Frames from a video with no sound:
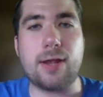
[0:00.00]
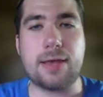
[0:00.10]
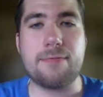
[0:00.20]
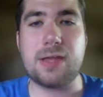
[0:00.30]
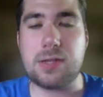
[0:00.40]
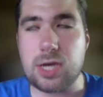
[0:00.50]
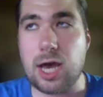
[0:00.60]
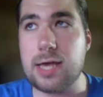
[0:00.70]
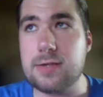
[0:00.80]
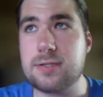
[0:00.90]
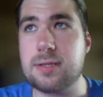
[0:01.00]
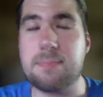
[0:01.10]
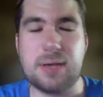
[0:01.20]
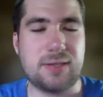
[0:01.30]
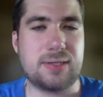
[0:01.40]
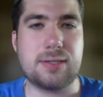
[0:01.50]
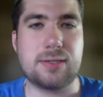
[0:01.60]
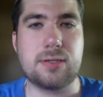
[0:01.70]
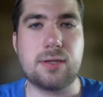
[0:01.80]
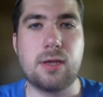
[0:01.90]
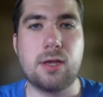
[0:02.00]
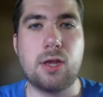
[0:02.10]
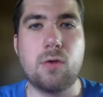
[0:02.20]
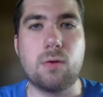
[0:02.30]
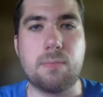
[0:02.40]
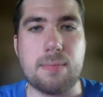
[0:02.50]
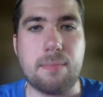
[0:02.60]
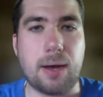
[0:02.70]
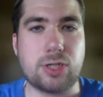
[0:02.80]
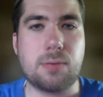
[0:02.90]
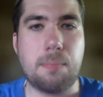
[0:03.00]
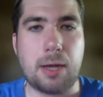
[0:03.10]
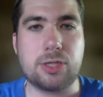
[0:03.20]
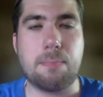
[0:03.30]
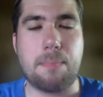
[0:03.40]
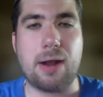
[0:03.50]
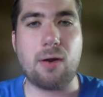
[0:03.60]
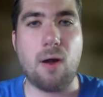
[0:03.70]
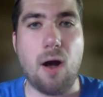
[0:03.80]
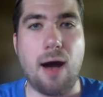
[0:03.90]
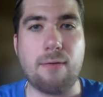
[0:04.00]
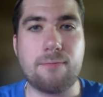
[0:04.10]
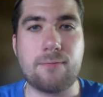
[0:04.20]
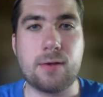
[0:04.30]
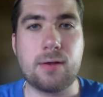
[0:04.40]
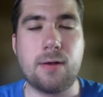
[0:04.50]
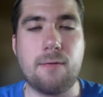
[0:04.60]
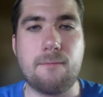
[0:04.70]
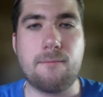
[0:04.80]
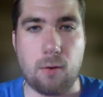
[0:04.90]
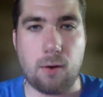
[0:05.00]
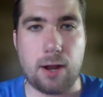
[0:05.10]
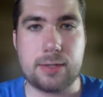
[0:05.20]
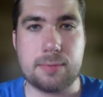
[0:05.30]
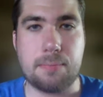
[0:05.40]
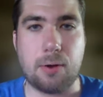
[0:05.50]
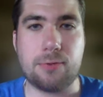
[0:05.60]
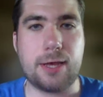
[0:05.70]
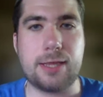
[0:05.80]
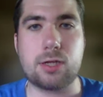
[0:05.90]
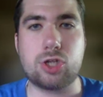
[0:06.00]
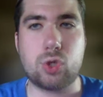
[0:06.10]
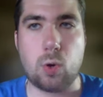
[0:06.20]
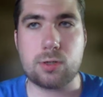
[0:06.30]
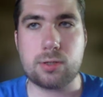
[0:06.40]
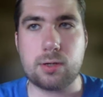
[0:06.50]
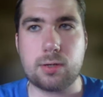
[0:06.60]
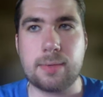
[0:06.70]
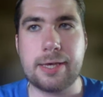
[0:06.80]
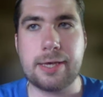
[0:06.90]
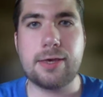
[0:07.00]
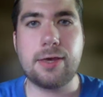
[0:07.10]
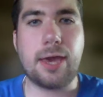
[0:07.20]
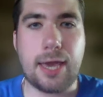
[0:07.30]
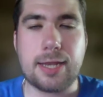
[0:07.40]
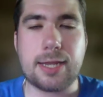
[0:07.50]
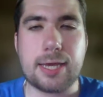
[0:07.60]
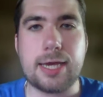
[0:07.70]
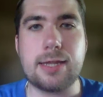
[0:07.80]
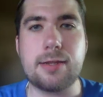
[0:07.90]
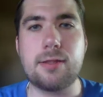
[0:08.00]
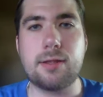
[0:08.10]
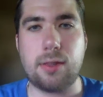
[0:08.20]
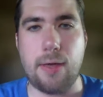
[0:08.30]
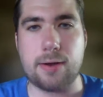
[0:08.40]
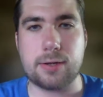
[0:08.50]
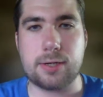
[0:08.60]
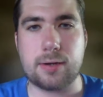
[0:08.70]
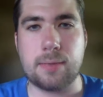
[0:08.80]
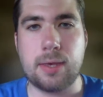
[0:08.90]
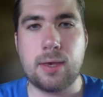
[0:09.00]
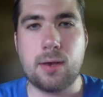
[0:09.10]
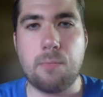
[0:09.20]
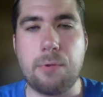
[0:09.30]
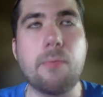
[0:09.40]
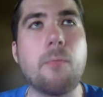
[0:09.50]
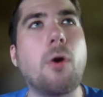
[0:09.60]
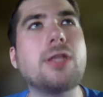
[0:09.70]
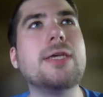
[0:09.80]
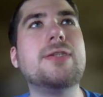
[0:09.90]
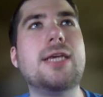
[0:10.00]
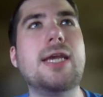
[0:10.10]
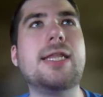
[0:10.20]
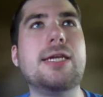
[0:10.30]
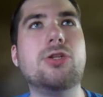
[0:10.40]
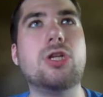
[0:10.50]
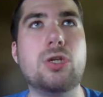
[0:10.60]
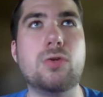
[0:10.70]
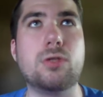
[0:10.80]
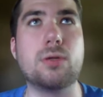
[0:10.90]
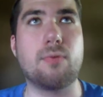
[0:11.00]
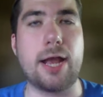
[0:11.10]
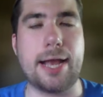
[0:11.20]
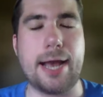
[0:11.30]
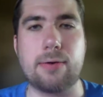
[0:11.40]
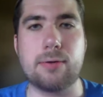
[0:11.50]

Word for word: if he does, the Pistons will be much, much better off for it, both in the short term and in the long term. But what does he need to do to break out?